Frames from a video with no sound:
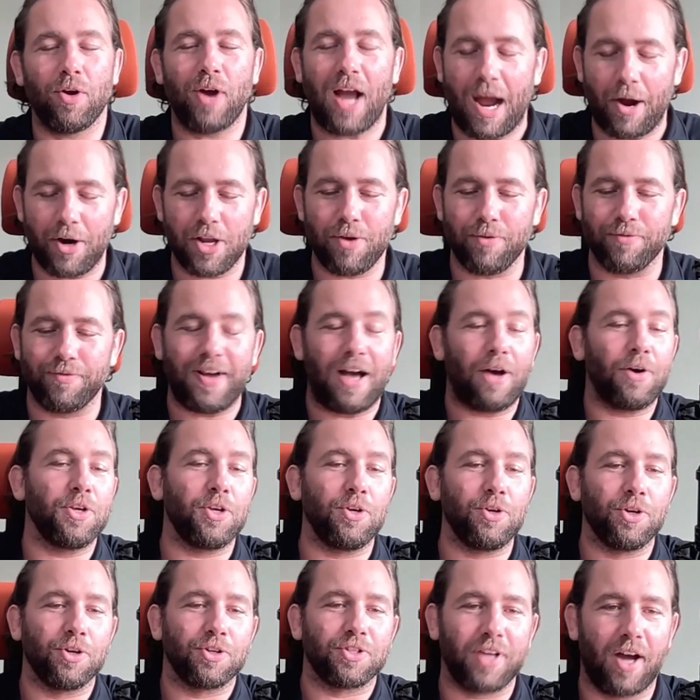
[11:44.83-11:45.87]
How do you
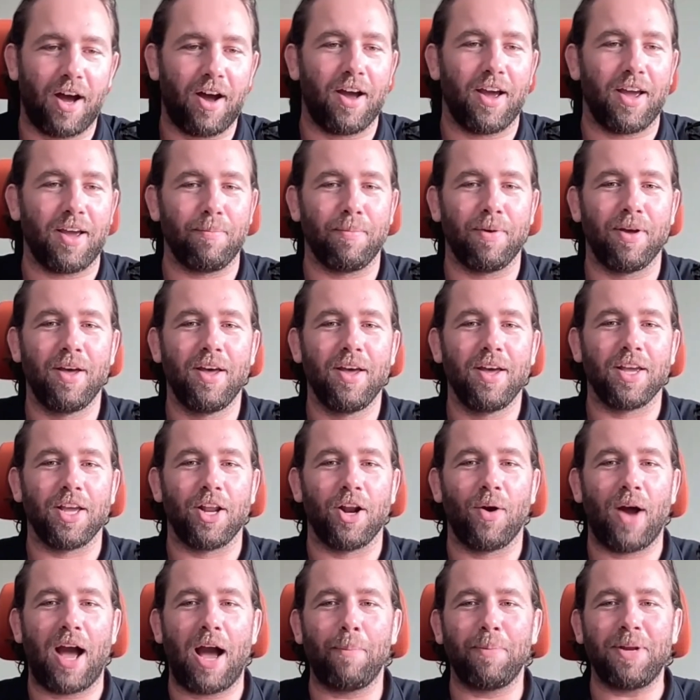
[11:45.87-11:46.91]
value your time?
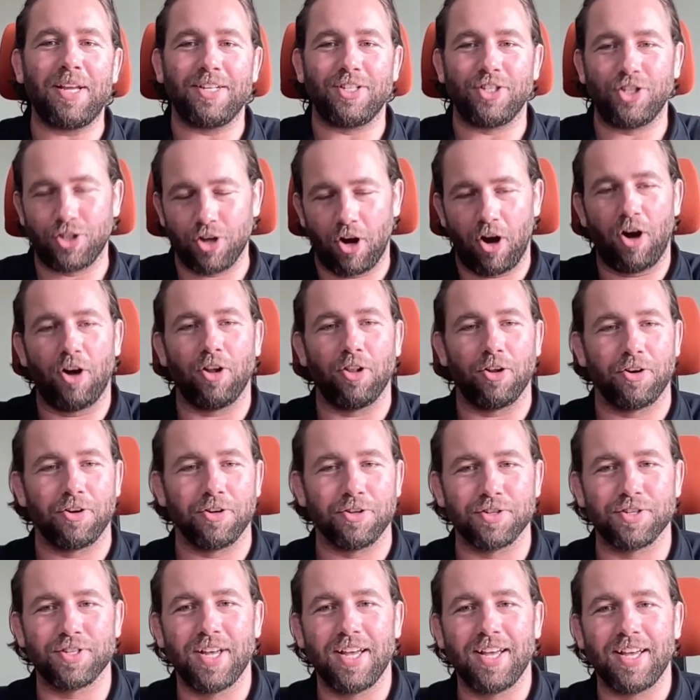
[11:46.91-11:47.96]
How many
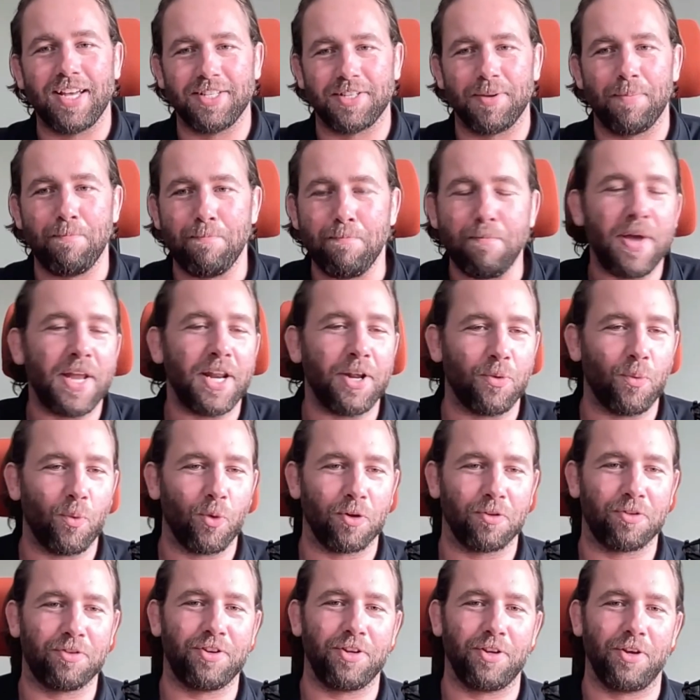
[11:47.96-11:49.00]
dollars is a minute
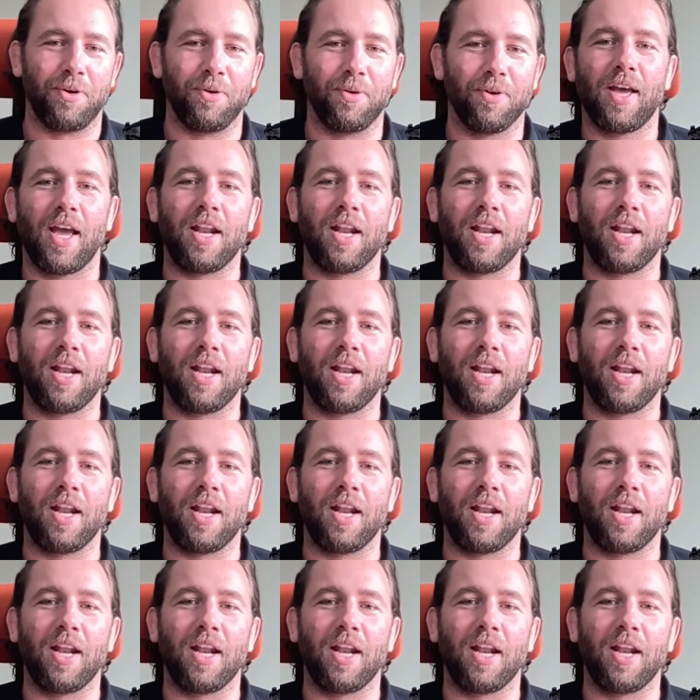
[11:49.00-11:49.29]
worth to you?